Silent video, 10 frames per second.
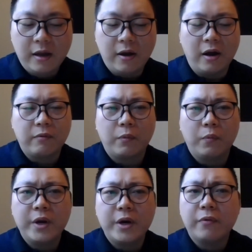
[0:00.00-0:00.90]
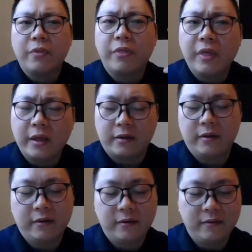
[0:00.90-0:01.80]
However, we don't think
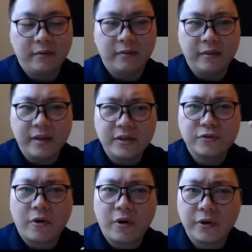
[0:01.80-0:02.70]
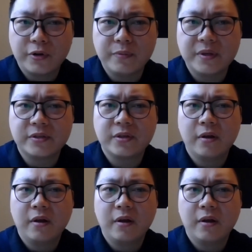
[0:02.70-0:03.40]
these arguments